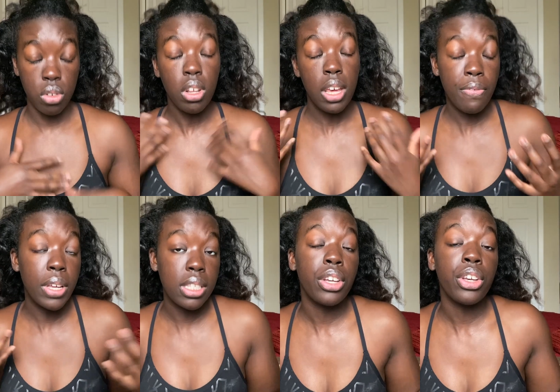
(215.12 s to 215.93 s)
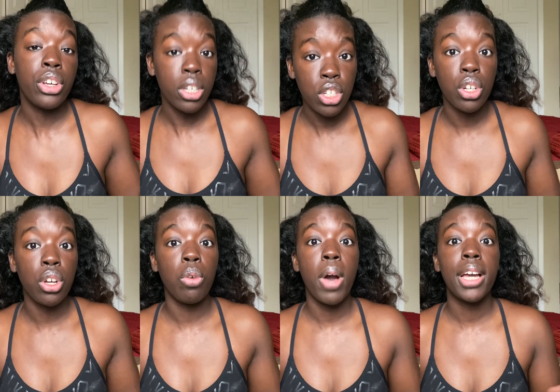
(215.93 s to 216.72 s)
if it's a good
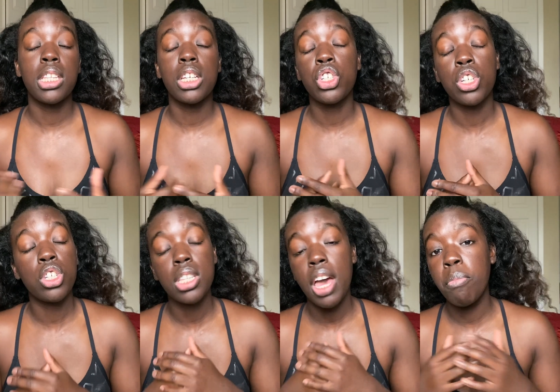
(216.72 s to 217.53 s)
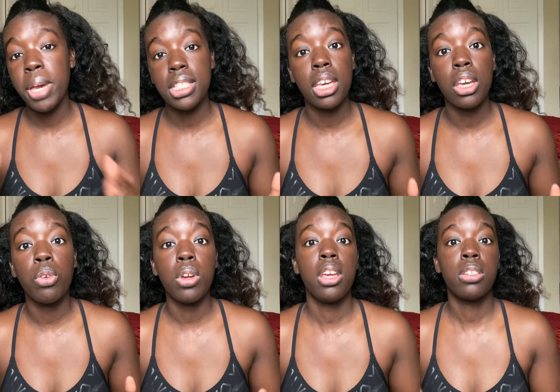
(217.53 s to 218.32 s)
sugar wax, it should just have basic
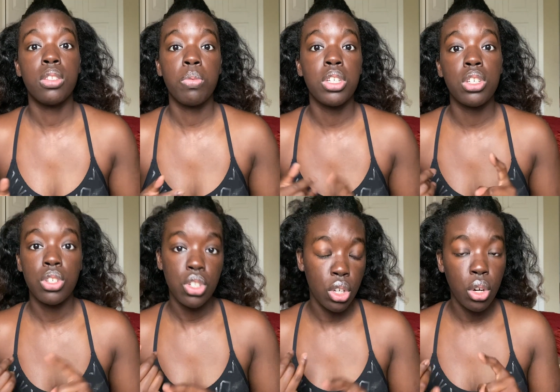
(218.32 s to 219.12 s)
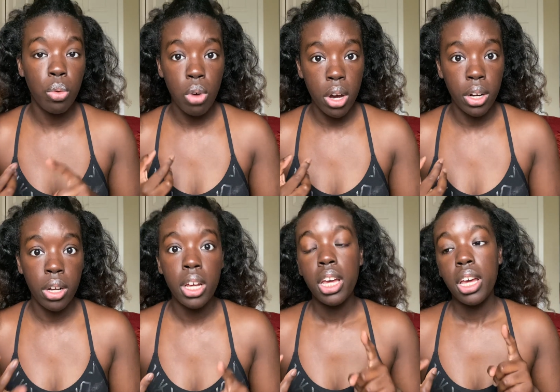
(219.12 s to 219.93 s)
ingredients, which is sugar,
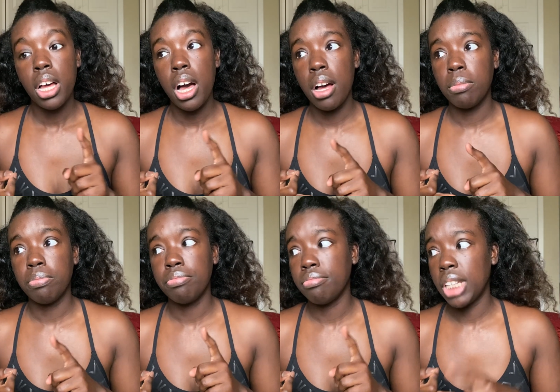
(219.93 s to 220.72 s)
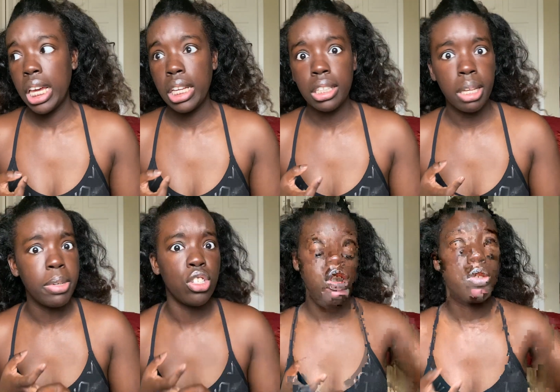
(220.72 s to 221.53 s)
water, and
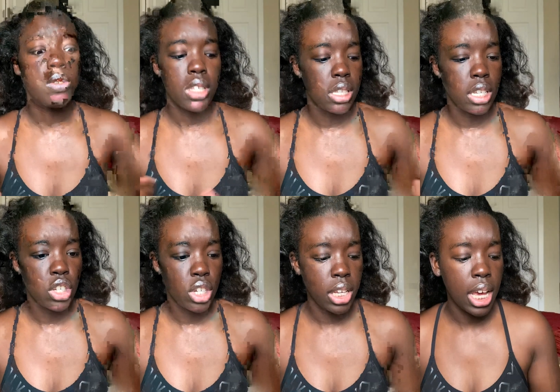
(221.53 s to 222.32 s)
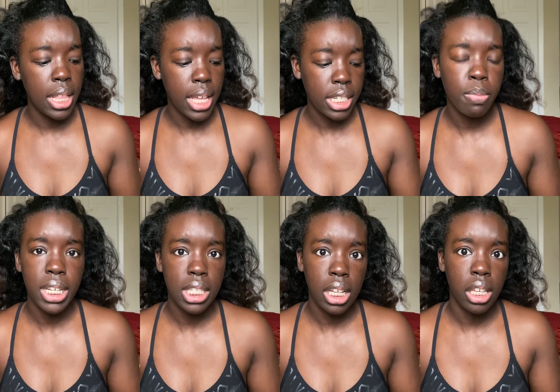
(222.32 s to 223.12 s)
lemon juice essentially, and that's
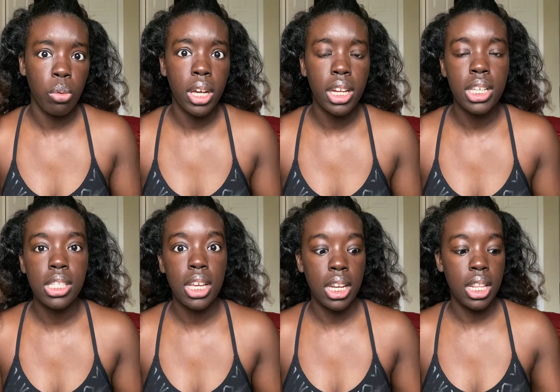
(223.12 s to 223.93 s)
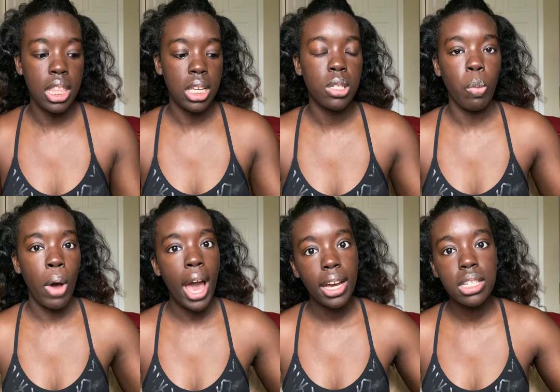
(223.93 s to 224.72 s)
basically what is in this
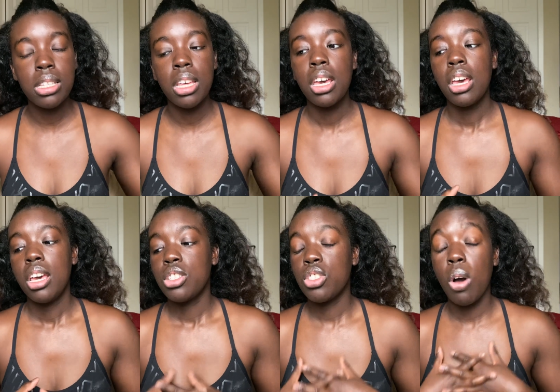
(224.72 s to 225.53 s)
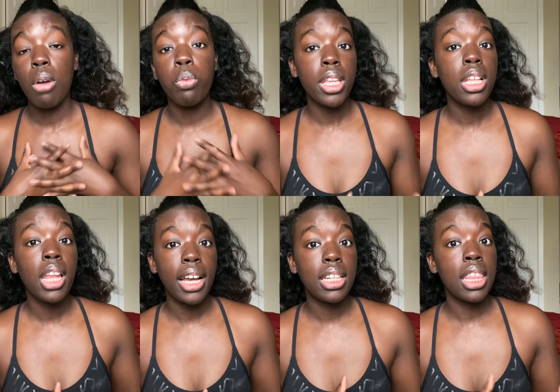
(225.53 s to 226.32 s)
wax. So I really
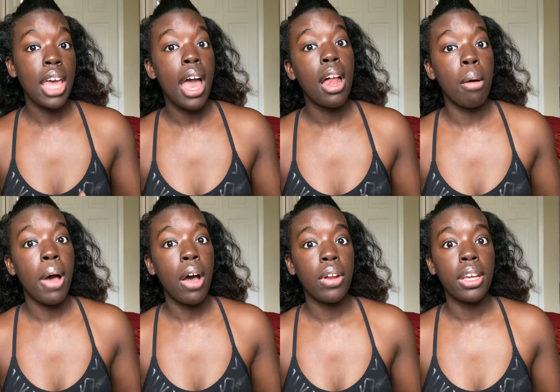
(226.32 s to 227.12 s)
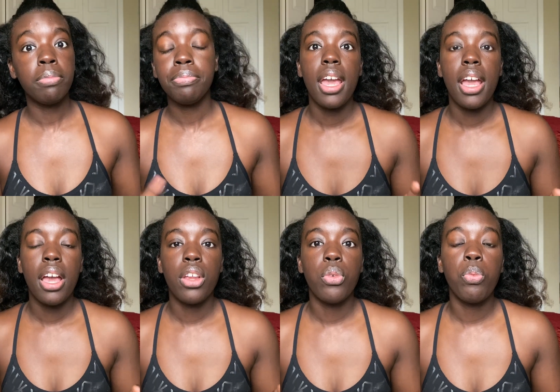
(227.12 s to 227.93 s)
liked that about it.
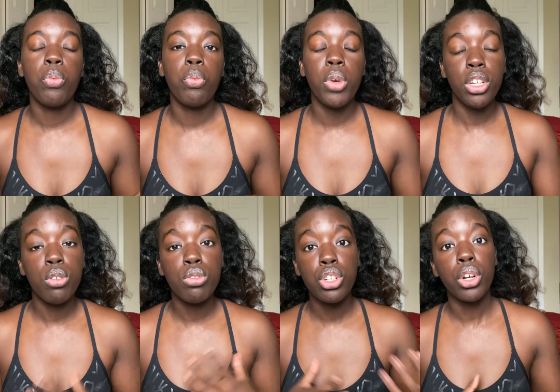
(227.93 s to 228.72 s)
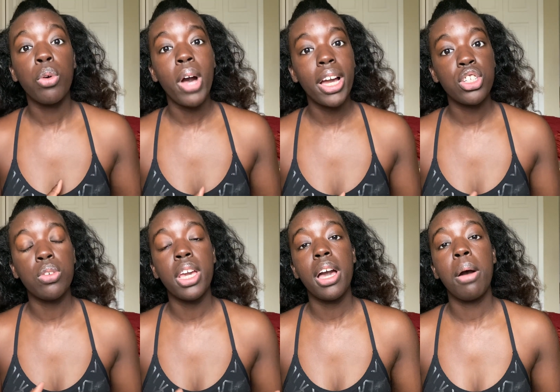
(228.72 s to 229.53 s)
And when you sugar wax,
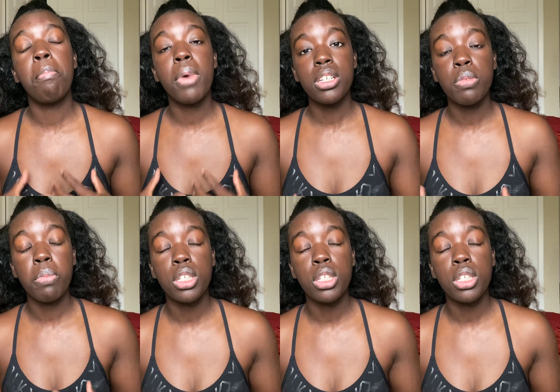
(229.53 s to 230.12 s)
you get a much